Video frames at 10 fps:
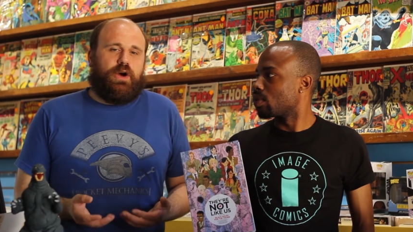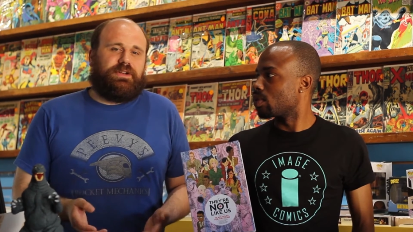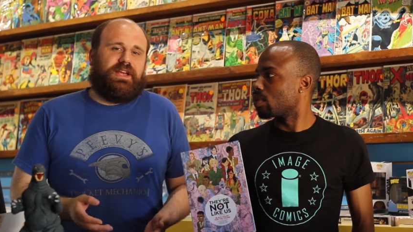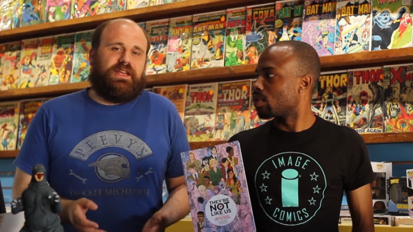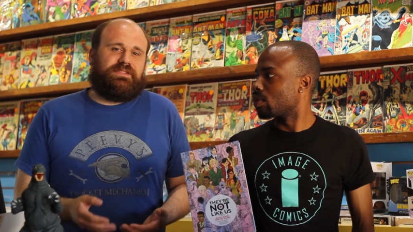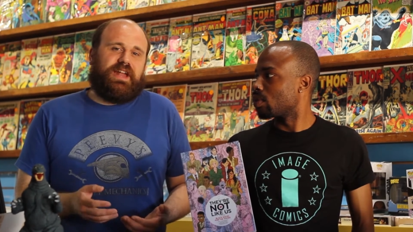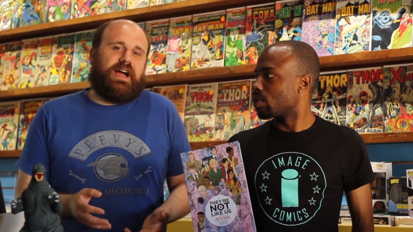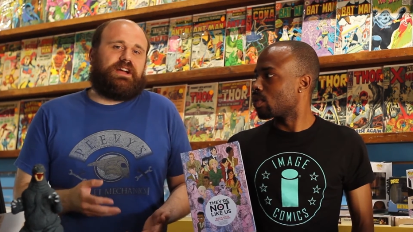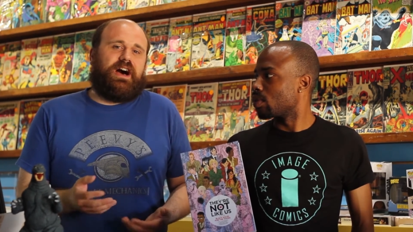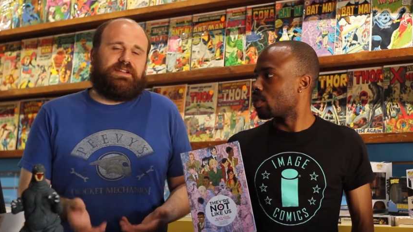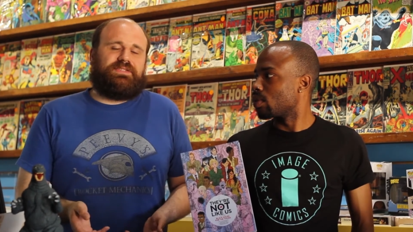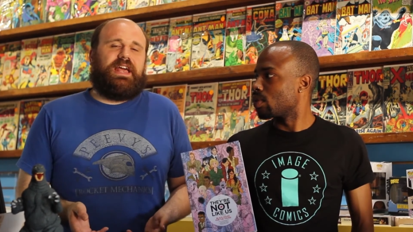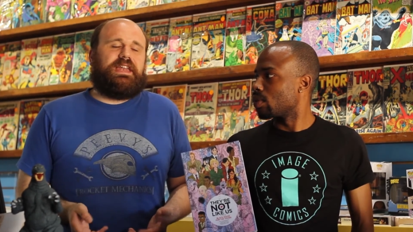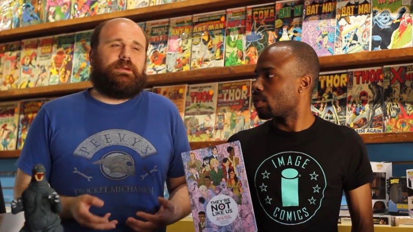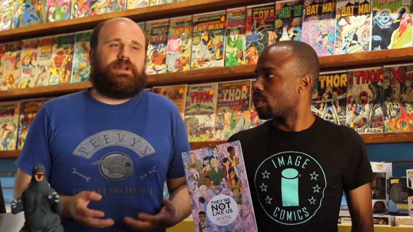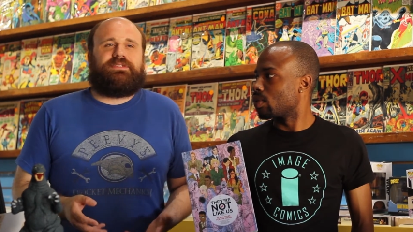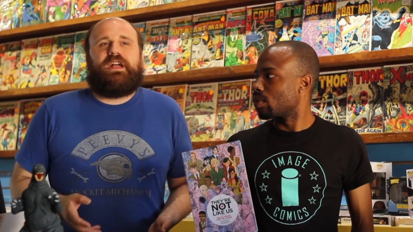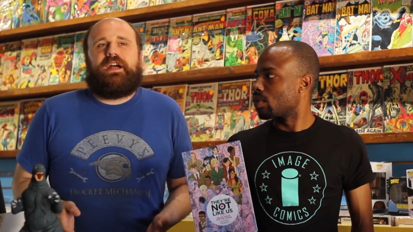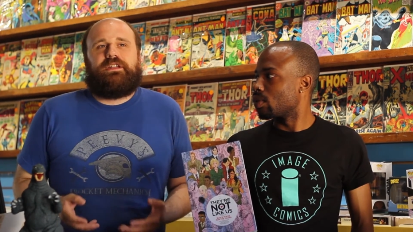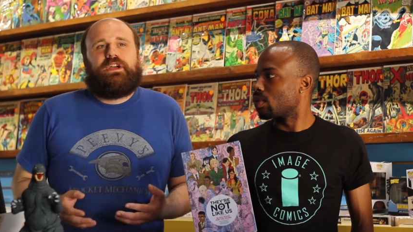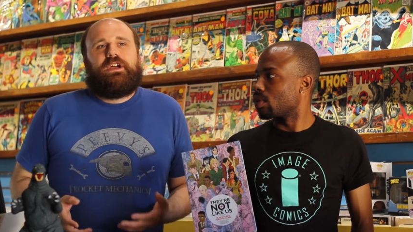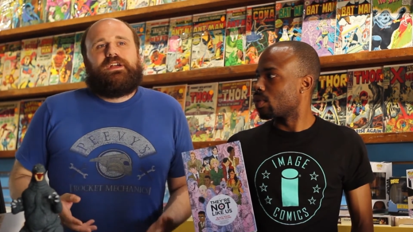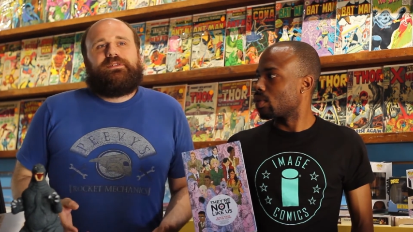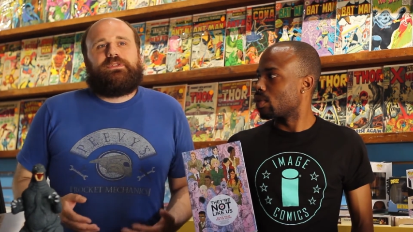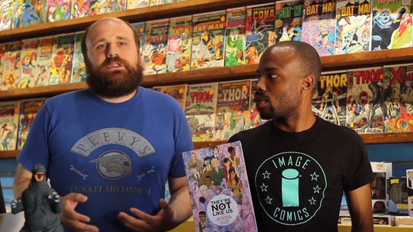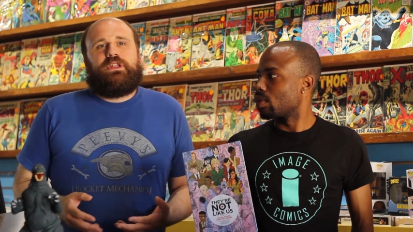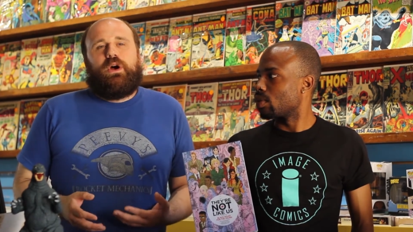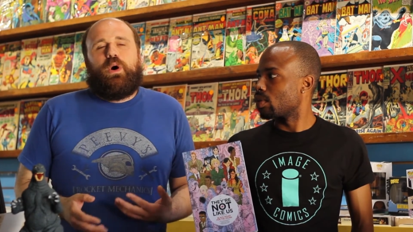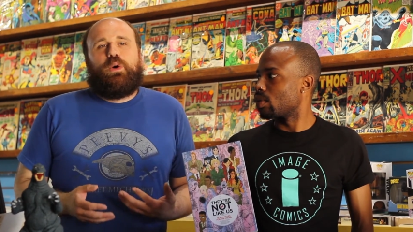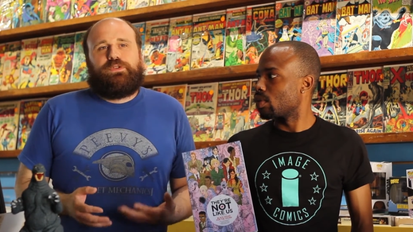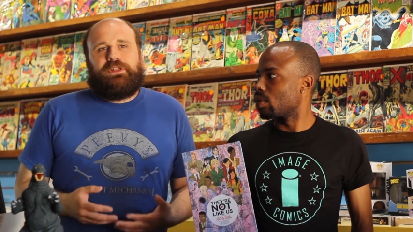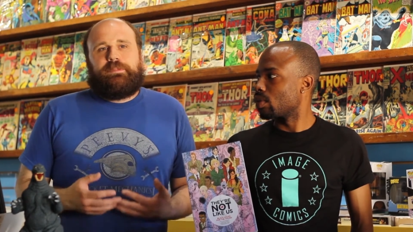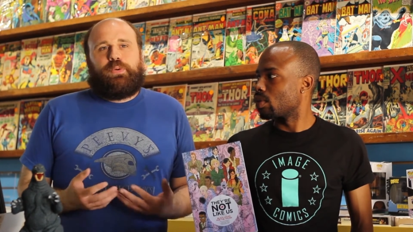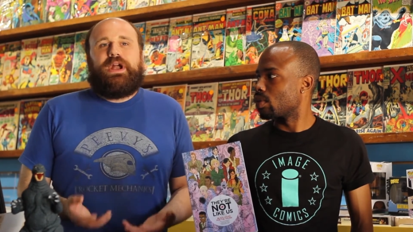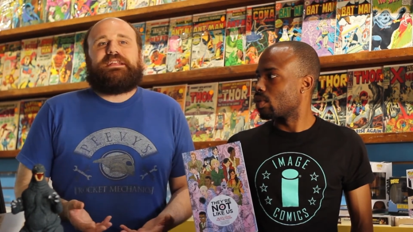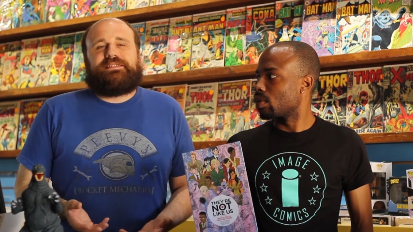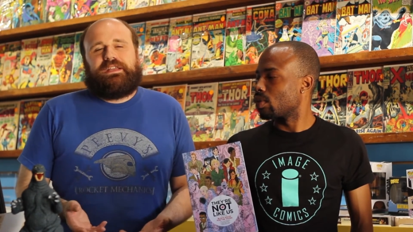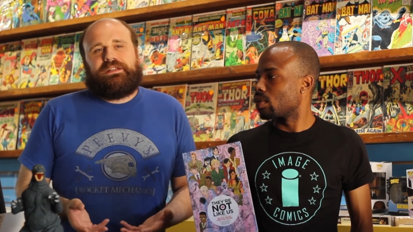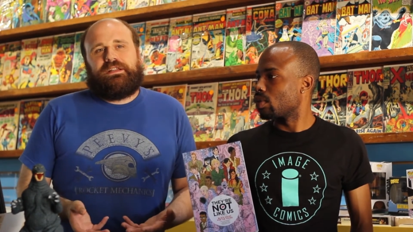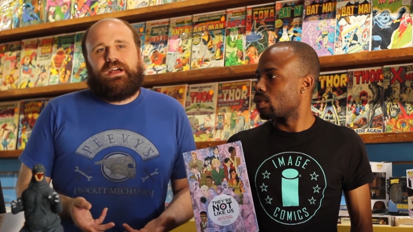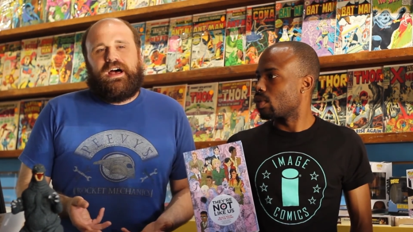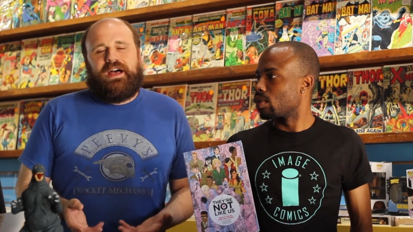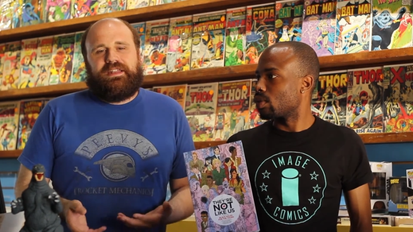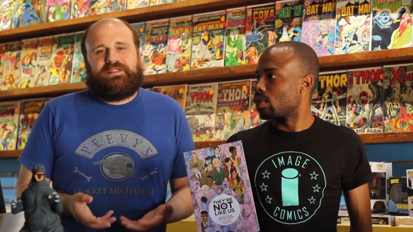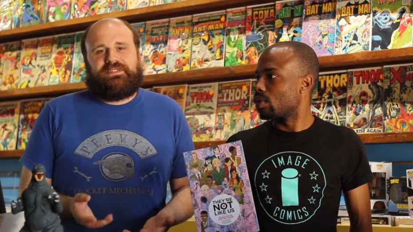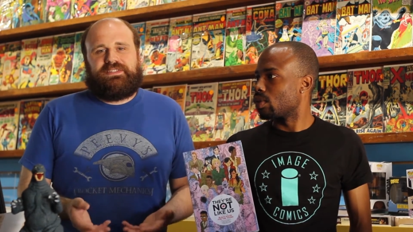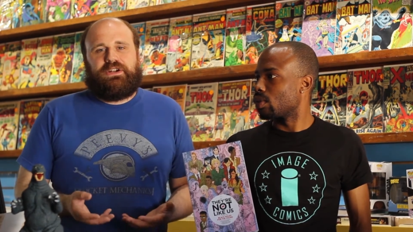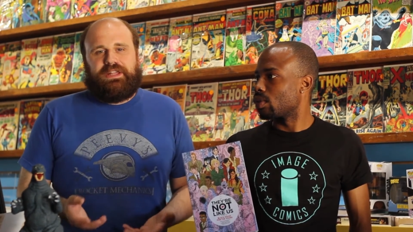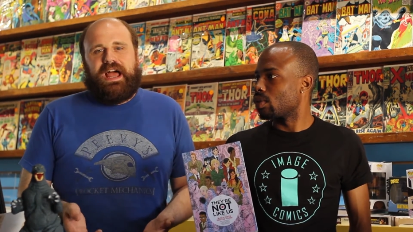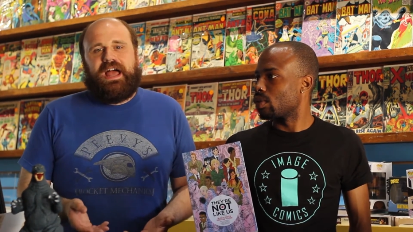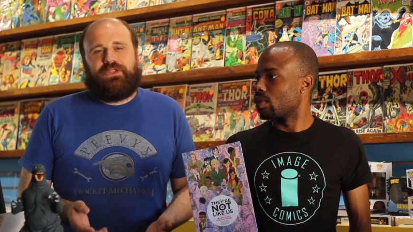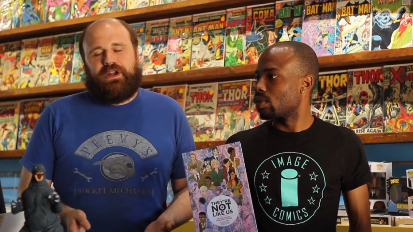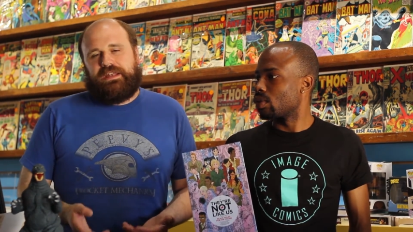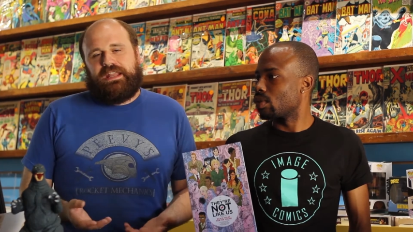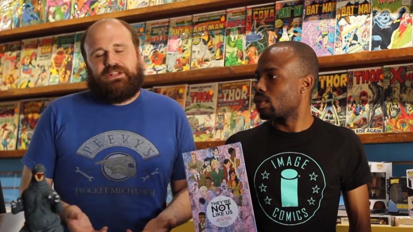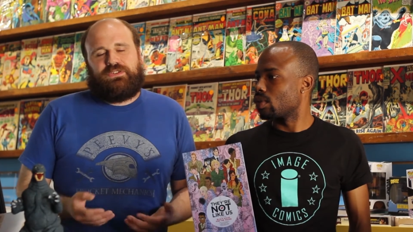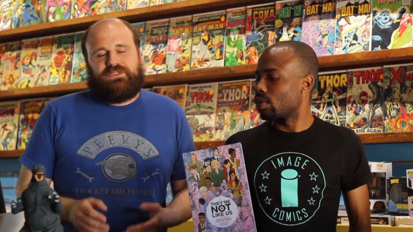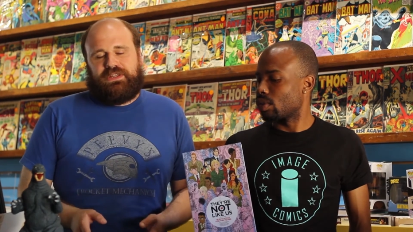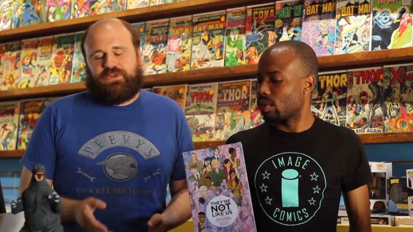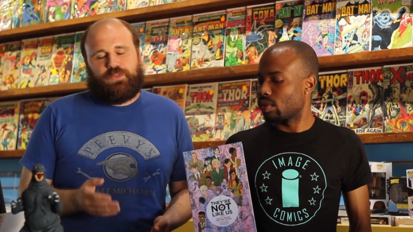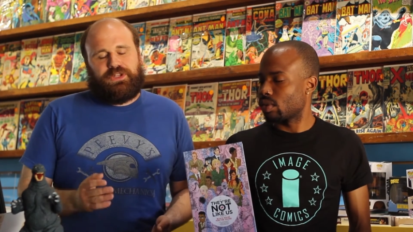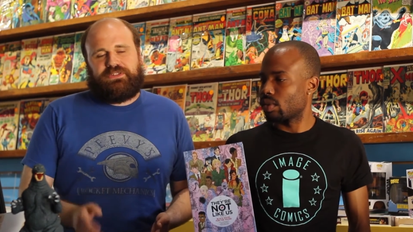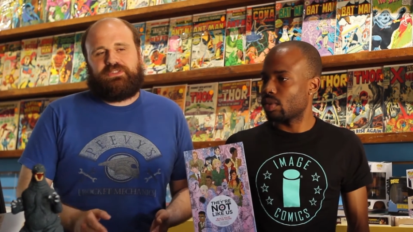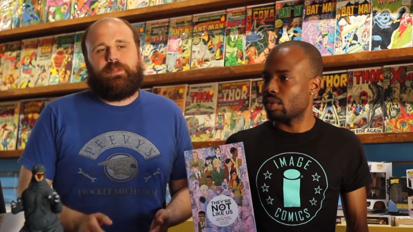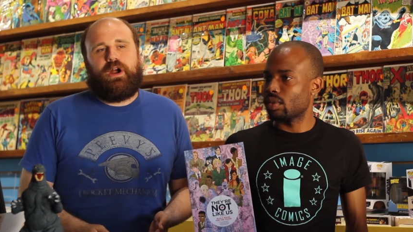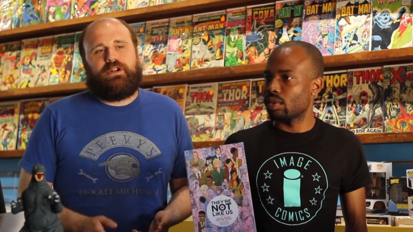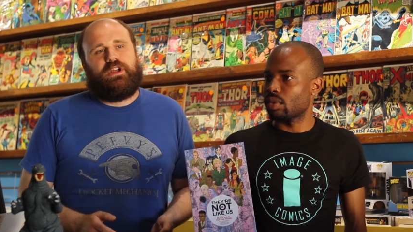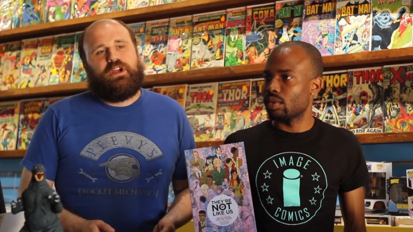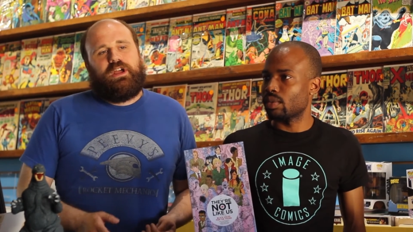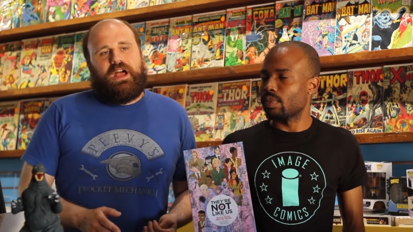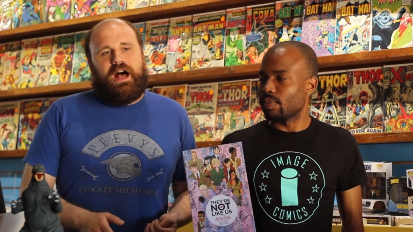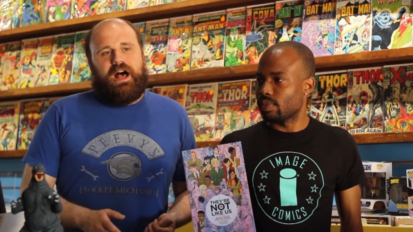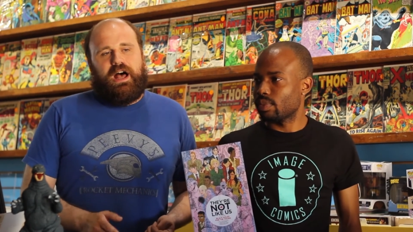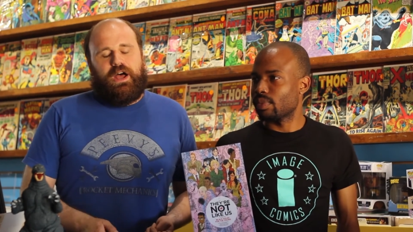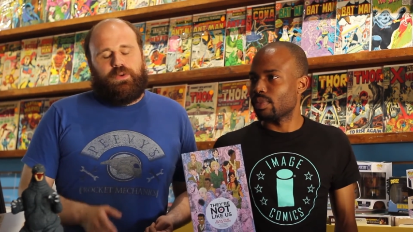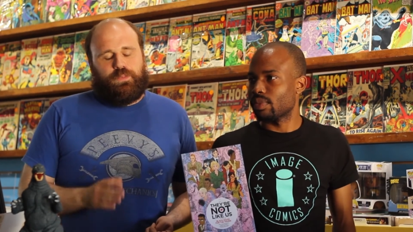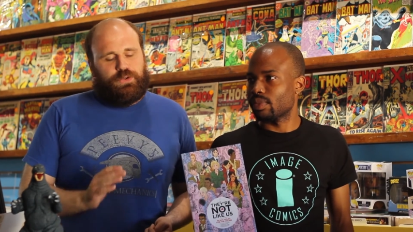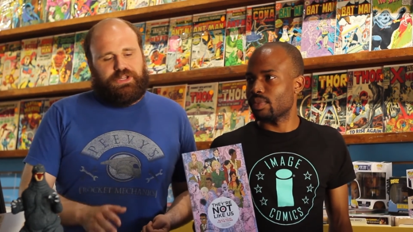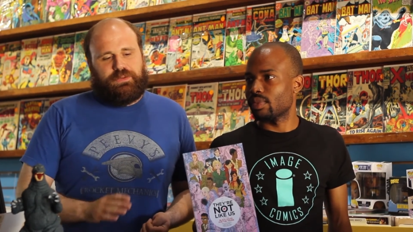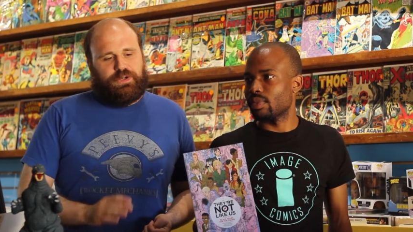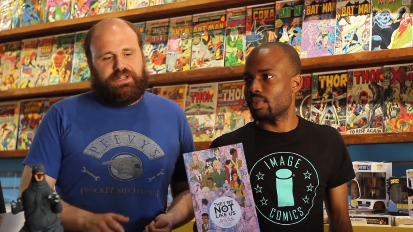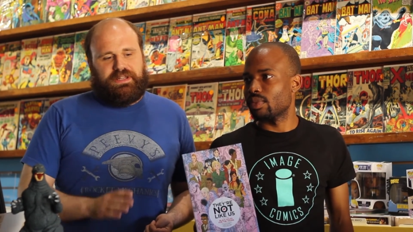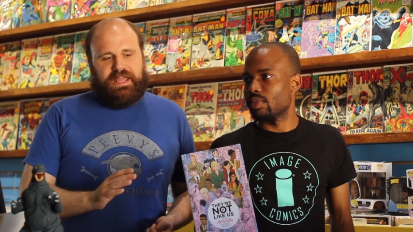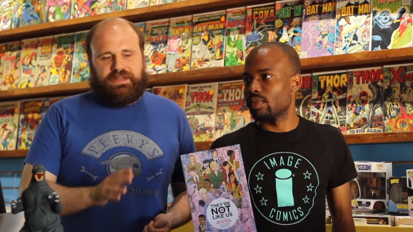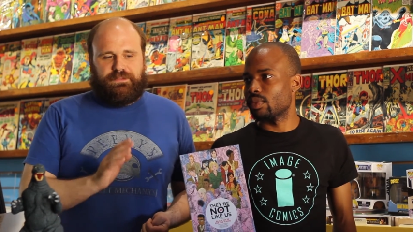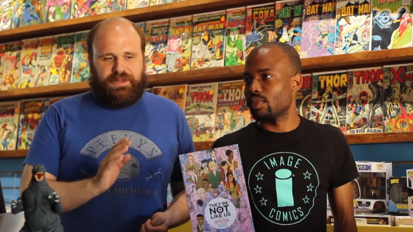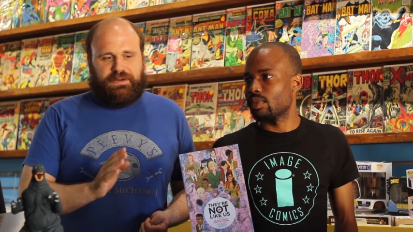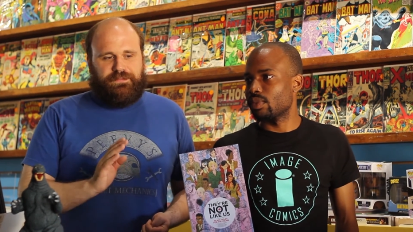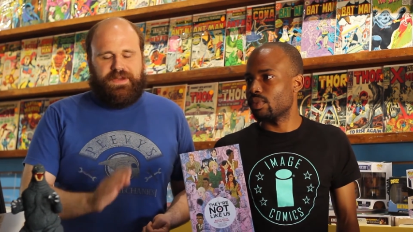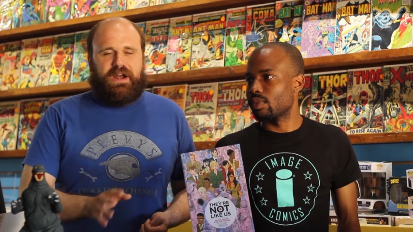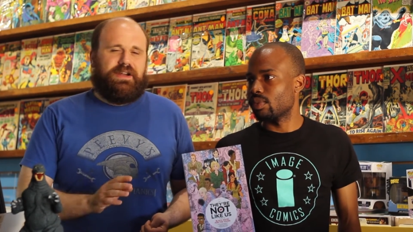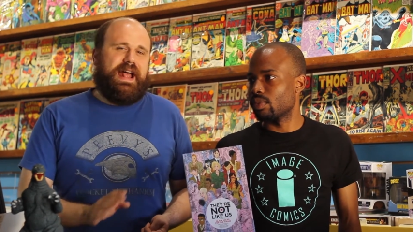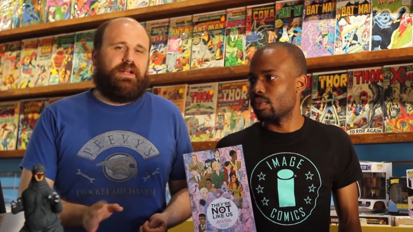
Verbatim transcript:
Speaker 1: you know it does, it's not condescending but it's not you know overly praising uh, necessarily either and it's just it's a really smart uh, really really like like fair